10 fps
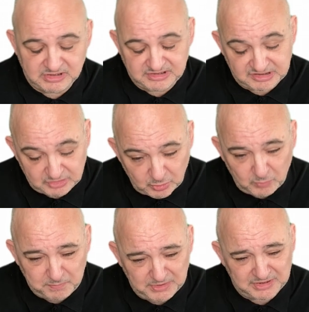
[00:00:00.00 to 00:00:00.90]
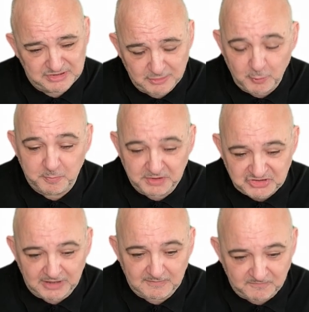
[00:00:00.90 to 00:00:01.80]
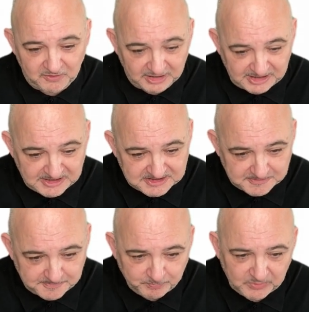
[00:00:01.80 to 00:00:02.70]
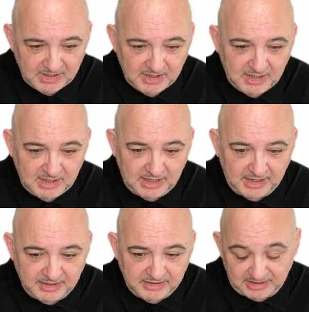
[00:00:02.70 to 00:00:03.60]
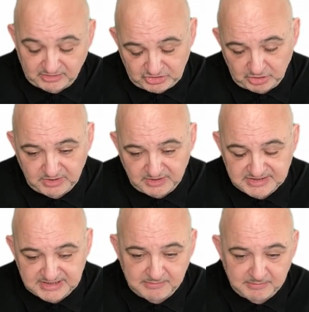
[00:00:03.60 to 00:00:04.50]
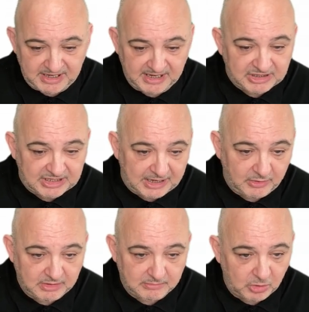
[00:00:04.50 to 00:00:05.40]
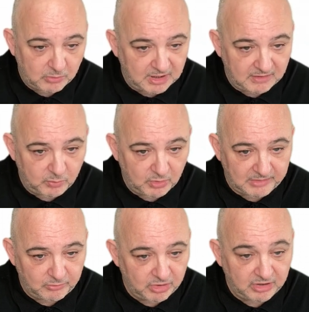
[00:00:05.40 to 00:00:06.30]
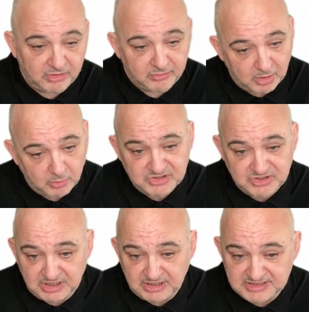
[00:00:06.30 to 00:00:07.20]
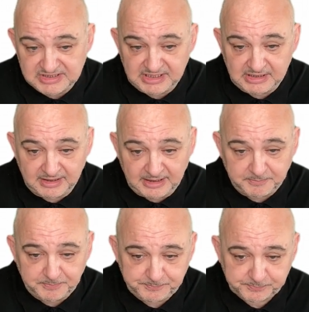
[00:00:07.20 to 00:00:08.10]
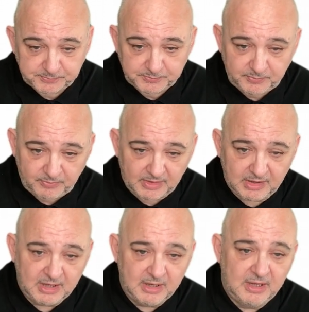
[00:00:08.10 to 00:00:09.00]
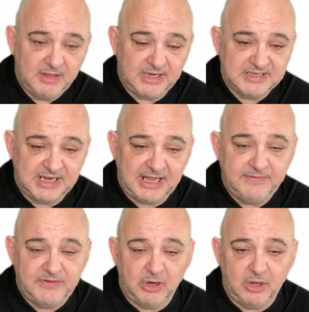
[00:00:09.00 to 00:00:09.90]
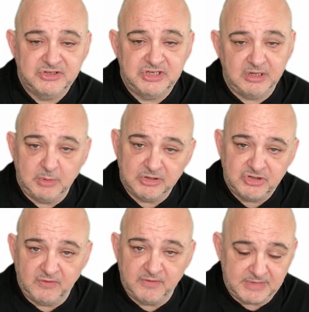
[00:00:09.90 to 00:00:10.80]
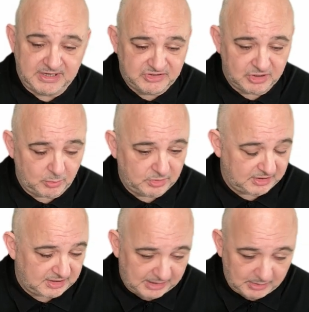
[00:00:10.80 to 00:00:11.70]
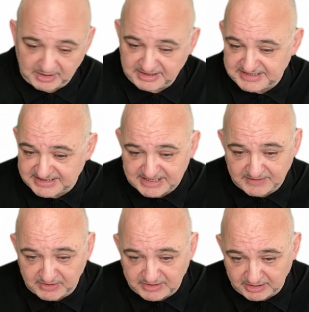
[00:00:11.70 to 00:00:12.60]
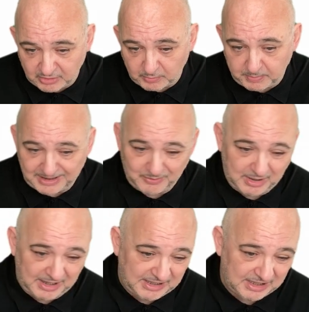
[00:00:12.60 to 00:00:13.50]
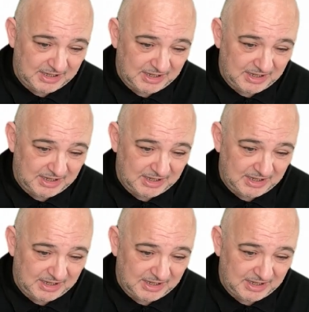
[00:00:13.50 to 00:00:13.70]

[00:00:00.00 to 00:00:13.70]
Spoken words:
is super, super cheap for leads. And I'll show you inside my ad account in a moment of when I'm running at the moment so you can see that. That's a live course. You can watch over my shoulder how I set everything up, how I